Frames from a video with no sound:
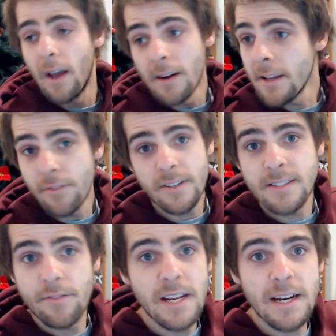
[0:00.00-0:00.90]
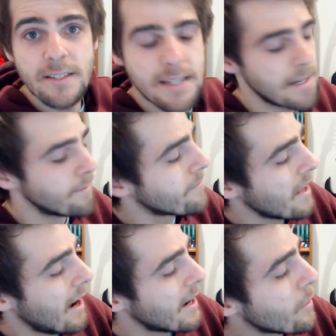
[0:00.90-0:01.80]
I'm going to give it a 7 out of 10.
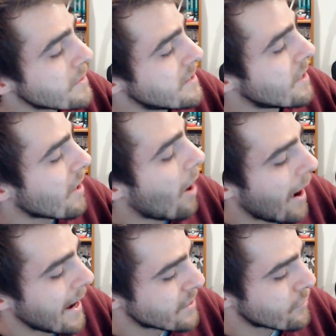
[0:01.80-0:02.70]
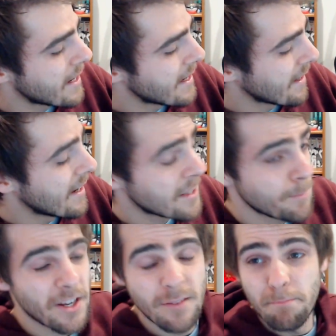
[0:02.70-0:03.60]
I know it's not the highest rating, it's
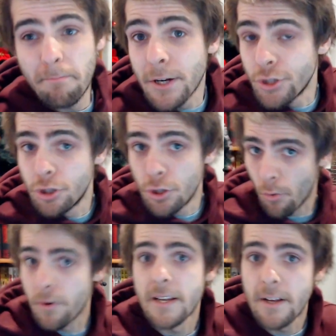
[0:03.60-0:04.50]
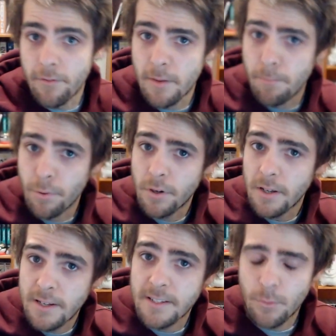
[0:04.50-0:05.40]
because majority of the book
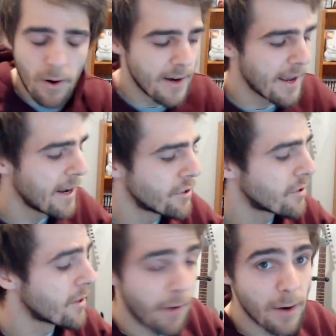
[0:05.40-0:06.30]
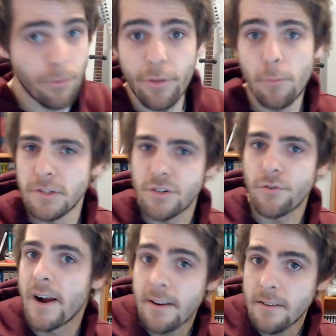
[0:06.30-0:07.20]
is quite aged. The final third was
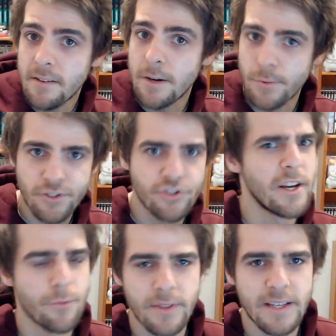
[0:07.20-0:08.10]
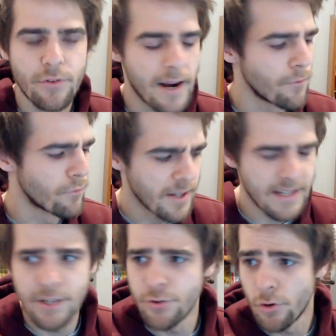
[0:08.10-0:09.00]
great, it was genuinely great,
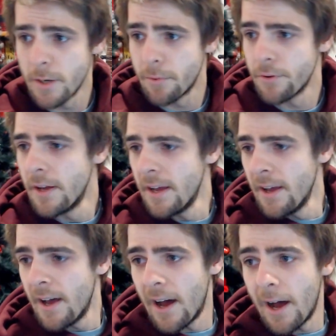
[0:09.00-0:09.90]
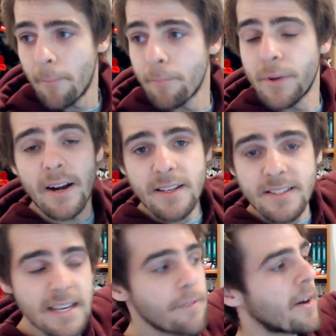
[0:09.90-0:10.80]
really enjoyable. I'm gonna
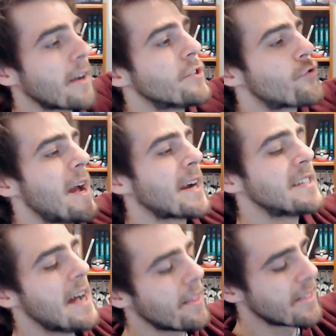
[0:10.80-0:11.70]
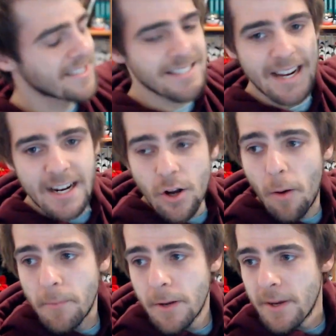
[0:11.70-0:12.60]
see if I can track down the second
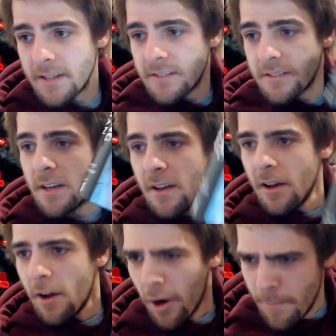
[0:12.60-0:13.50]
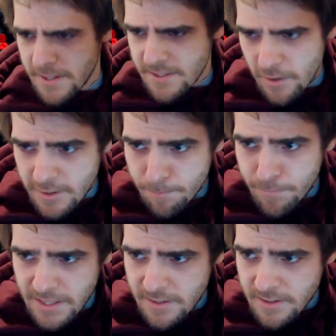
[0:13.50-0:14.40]
Omnibus. I hope it's not as
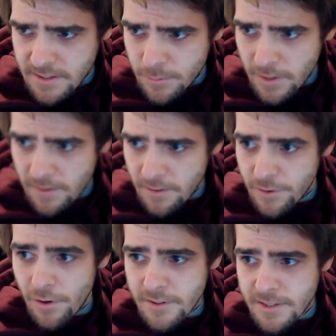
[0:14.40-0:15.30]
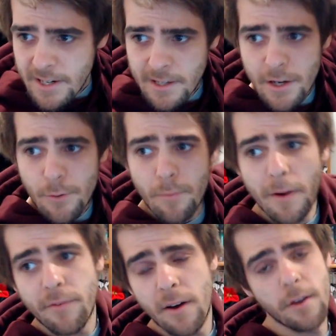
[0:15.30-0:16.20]
big as this one. Not saying I don't want
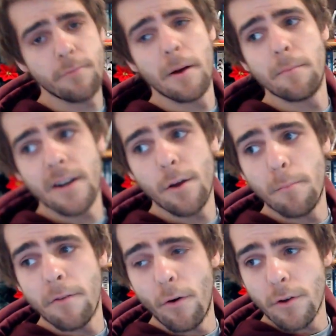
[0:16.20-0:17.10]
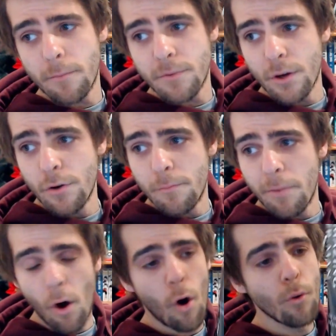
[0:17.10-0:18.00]
my value for my money on my volume 2,
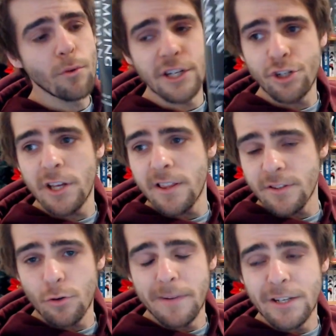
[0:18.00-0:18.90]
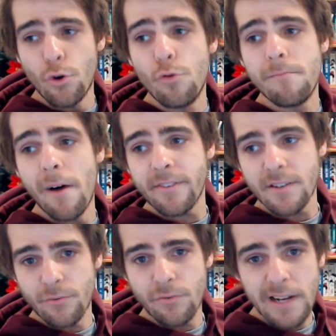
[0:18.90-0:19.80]
but holy shit, this took me 2 months
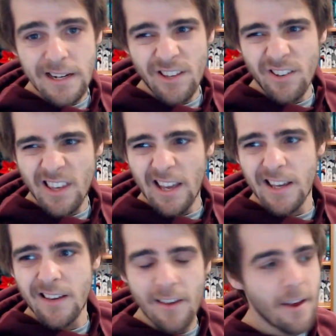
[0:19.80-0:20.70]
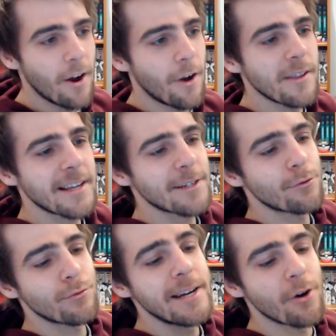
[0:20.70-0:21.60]
to read, are you kidding? I only get to
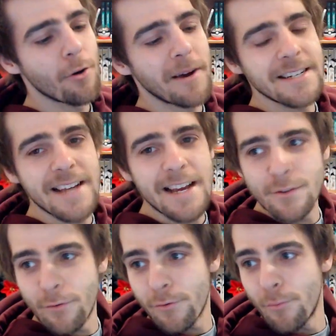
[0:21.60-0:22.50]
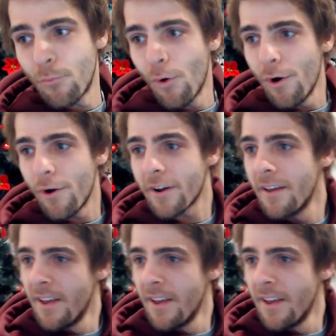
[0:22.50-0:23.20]
read it on my days off from work.